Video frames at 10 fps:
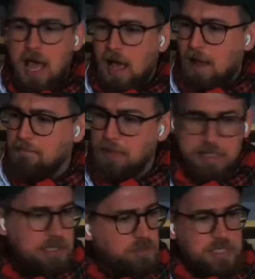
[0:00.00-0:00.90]
But
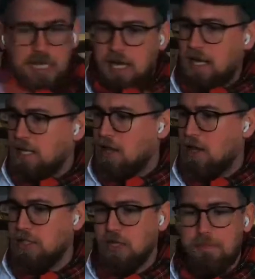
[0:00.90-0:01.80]
still sticking at
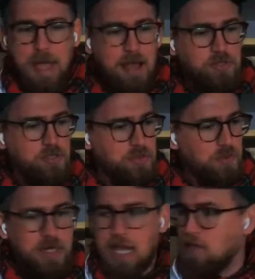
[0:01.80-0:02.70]
£32 because we
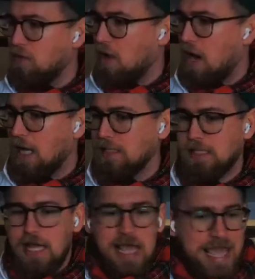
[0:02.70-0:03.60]
want to get you guys
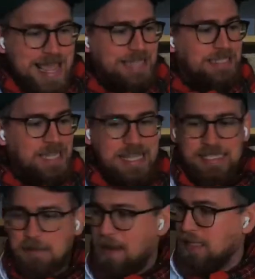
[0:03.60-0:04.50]
into
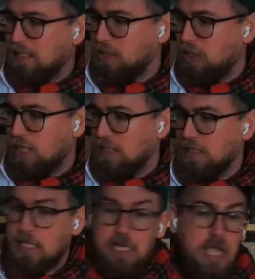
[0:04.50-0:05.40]
these amazing
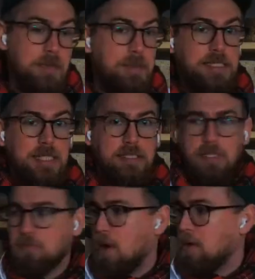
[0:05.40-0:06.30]
cheeses. And you get your biscuits
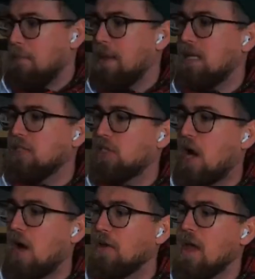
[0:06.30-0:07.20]
as well, your Peter's
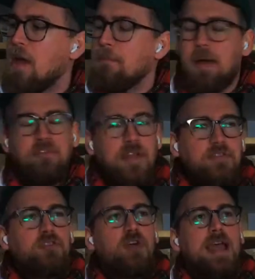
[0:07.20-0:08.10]
Yard. My
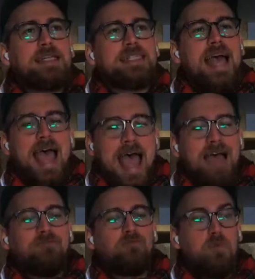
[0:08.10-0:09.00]
favorite cracker to
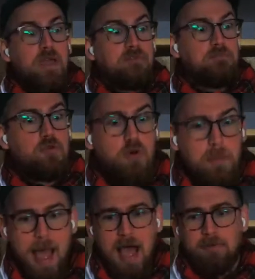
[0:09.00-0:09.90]
have with more
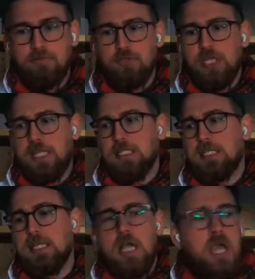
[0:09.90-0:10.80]
powerful
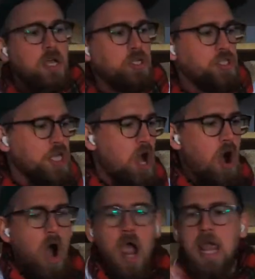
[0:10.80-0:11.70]
cheeses because you
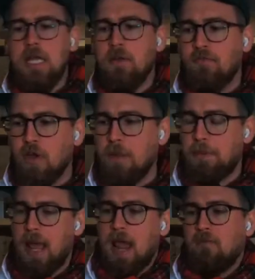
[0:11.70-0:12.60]
kind of got to
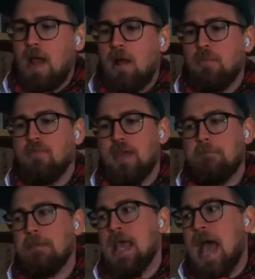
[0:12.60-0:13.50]
play around with
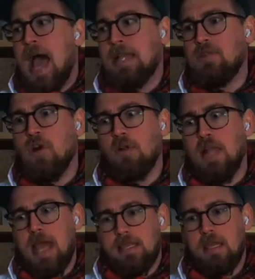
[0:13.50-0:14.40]
them and not
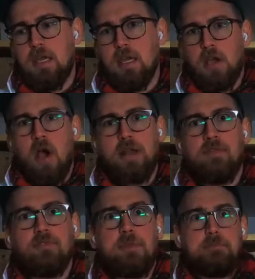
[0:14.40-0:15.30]
let the kind
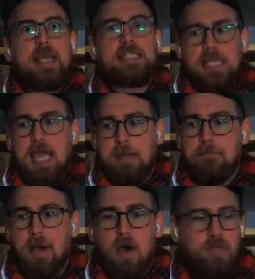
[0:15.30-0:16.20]
of the biscuit
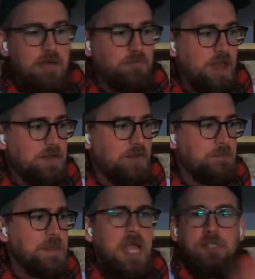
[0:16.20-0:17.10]
impart that flavor.
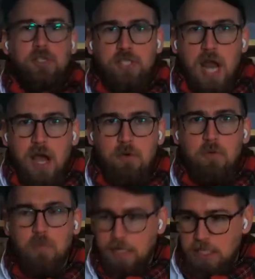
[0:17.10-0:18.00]
So shall
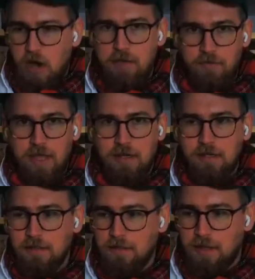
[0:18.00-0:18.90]
we dive
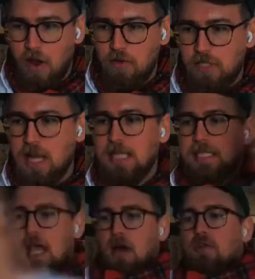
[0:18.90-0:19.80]
in? So let's
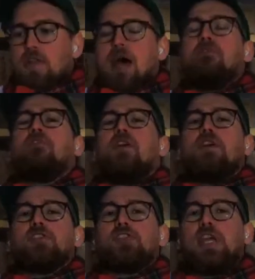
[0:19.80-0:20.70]
get on our
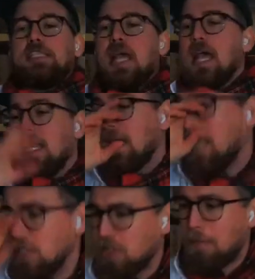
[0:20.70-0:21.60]
first cheese.
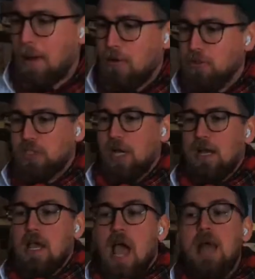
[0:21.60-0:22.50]
Lincolnshire Poacher,
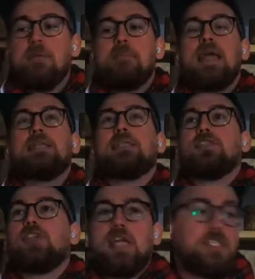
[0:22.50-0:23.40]
an
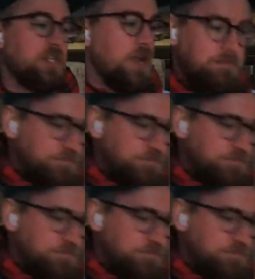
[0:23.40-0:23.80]
amazing cheese, you know?